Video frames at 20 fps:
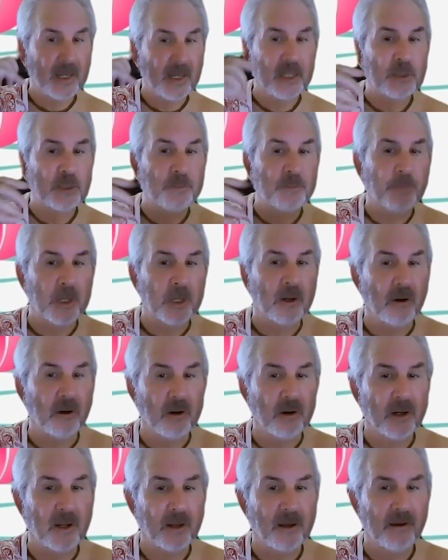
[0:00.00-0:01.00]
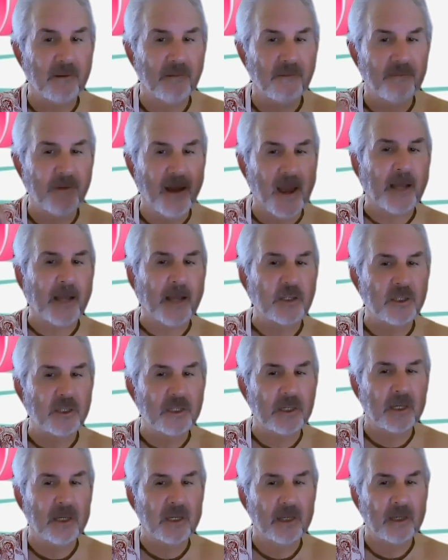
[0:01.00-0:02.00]
It's bigger,
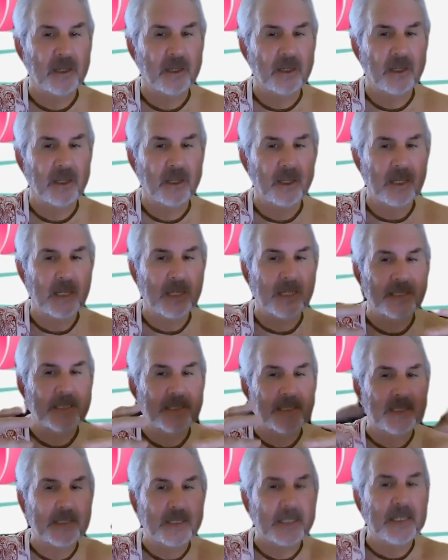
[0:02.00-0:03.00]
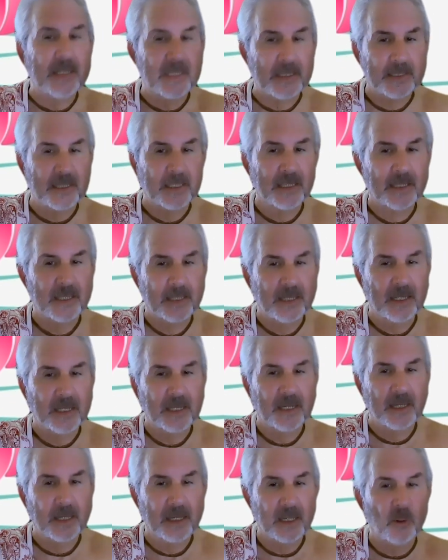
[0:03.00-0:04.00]
vast. He can see it.
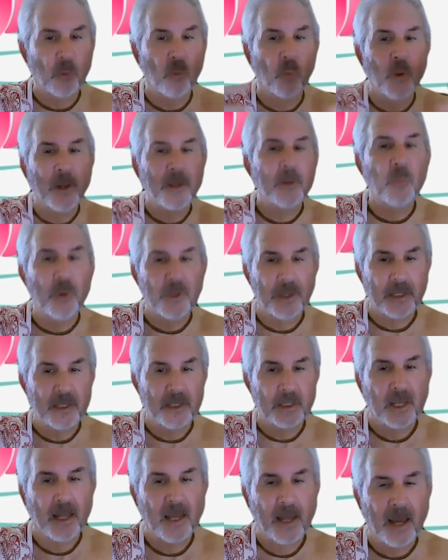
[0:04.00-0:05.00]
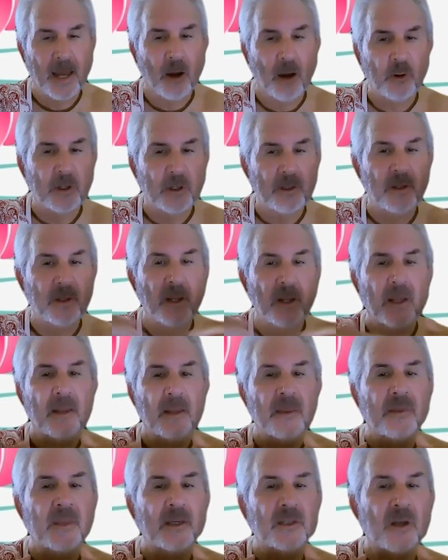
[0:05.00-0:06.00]
He'll win with it. How can
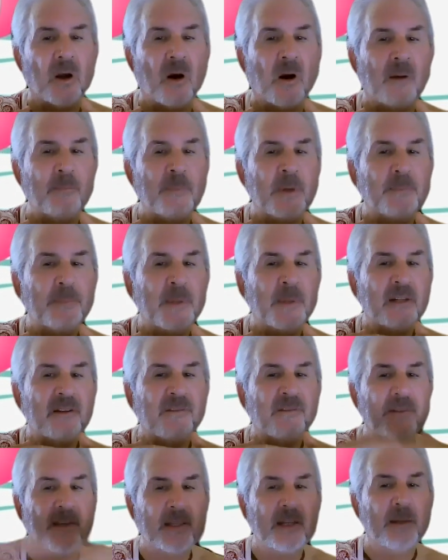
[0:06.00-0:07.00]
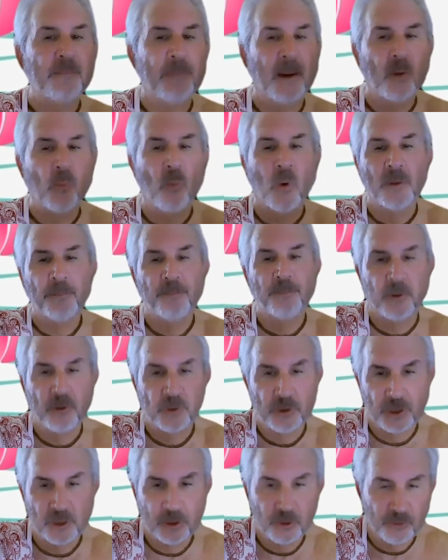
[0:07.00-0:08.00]
this army be defeated by one
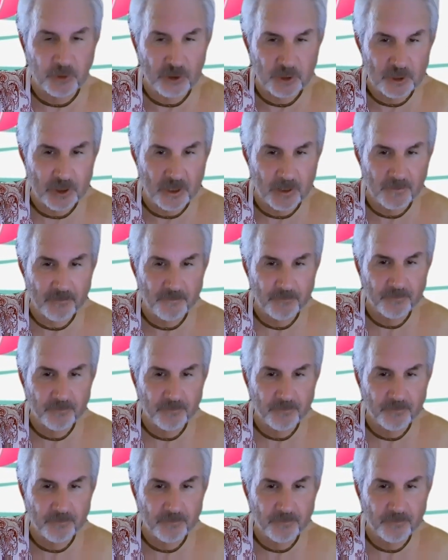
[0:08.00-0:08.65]
person, Krishna?